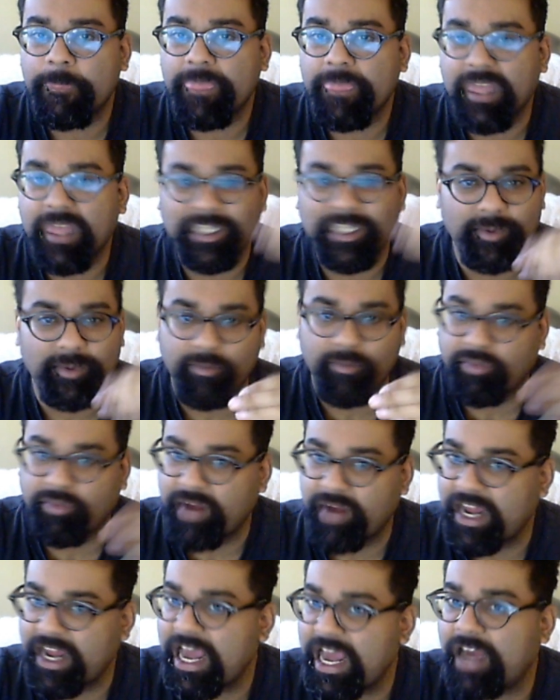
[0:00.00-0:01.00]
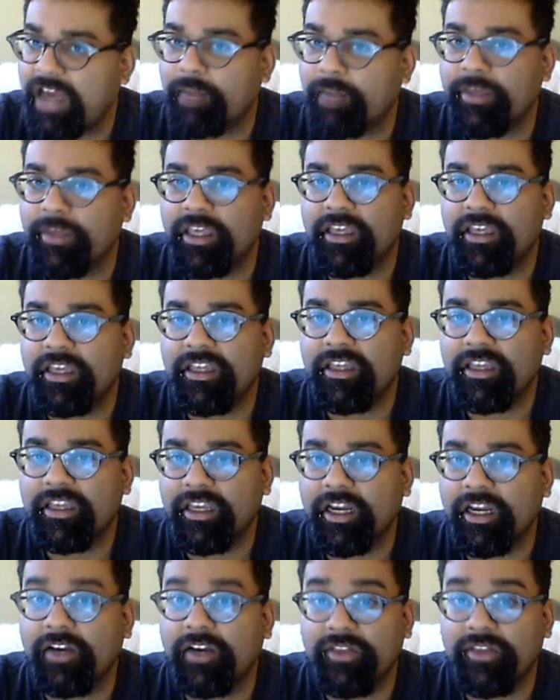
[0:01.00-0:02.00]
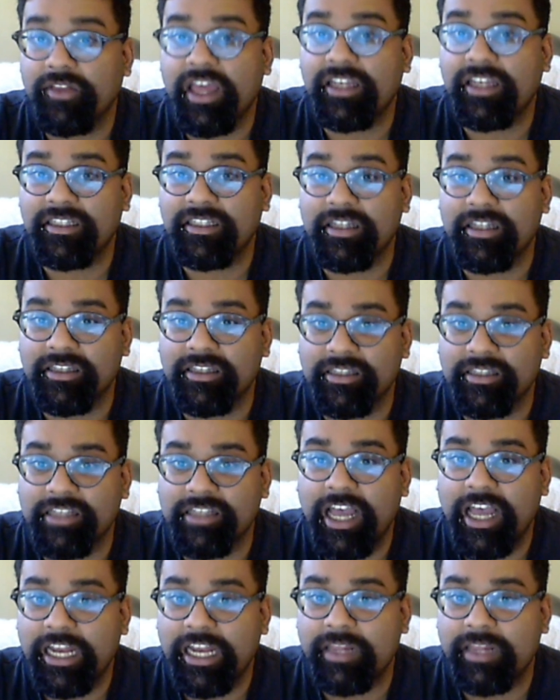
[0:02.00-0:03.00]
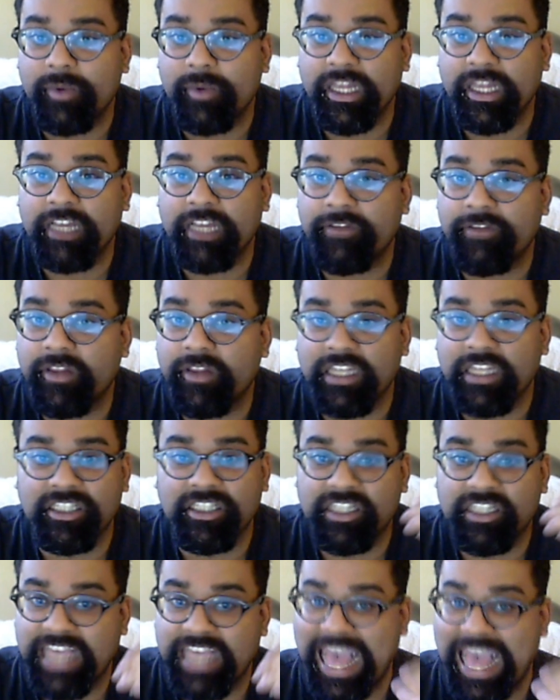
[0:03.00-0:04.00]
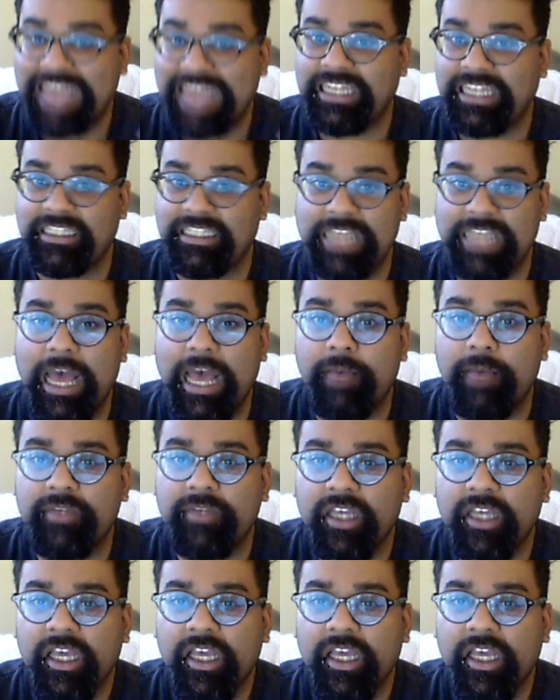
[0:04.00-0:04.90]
That's been bred out of me, you know, thanks to the society that we live in that just can't accept